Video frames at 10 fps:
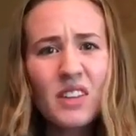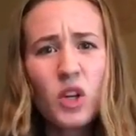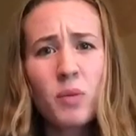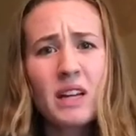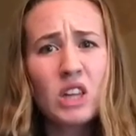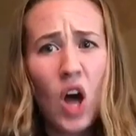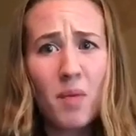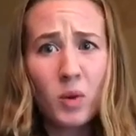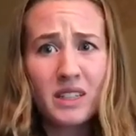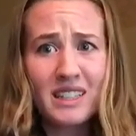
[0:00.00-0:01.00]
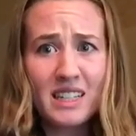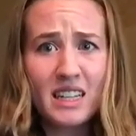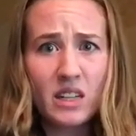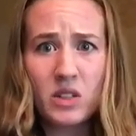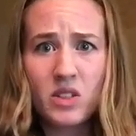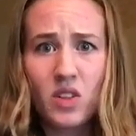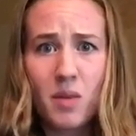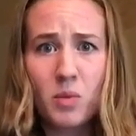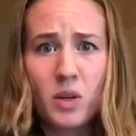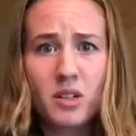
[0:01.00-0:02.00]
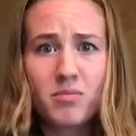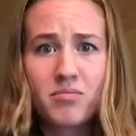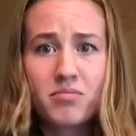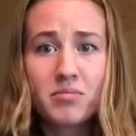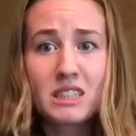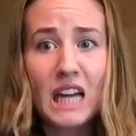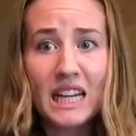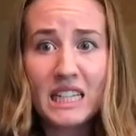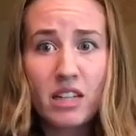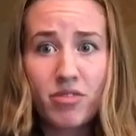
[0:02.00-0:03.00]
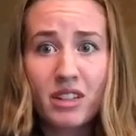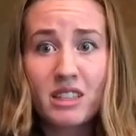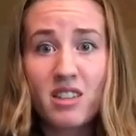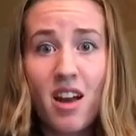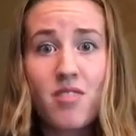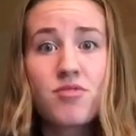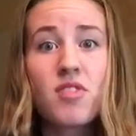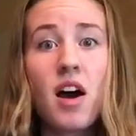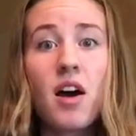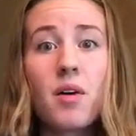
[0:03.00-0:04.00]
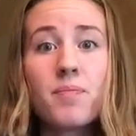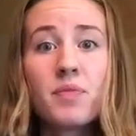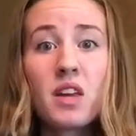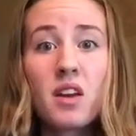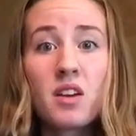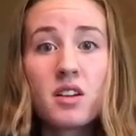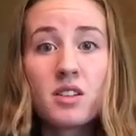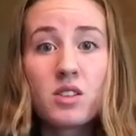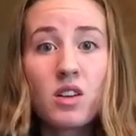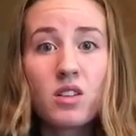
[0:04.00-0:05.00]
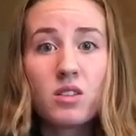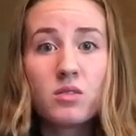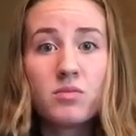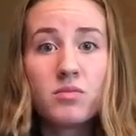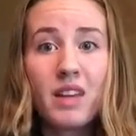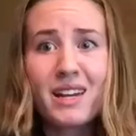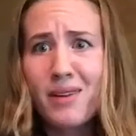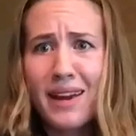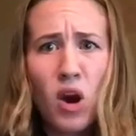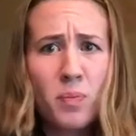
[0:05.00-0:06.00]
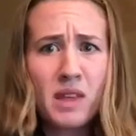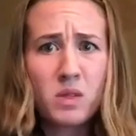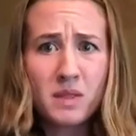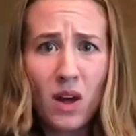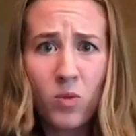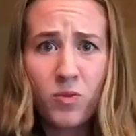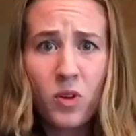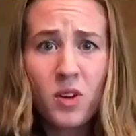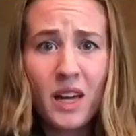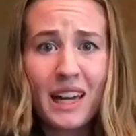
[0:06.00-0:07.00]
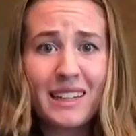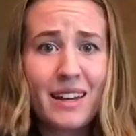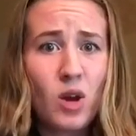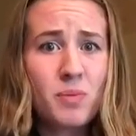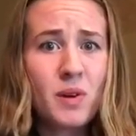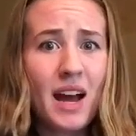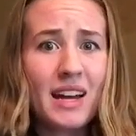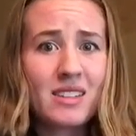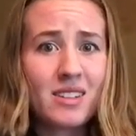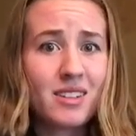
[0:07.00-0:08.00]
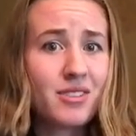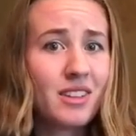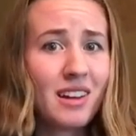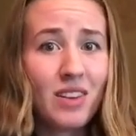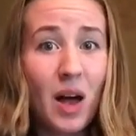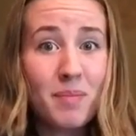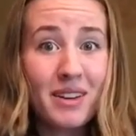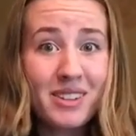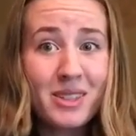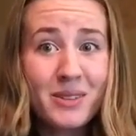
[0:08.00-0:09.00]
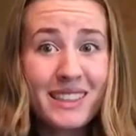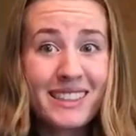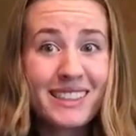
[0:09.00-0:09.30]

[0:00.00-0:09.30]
There'll be a lot more details, a lot more scientific stuff. So anyway, I hope this was helpful, and I hope you guys are feeling a lot better soon.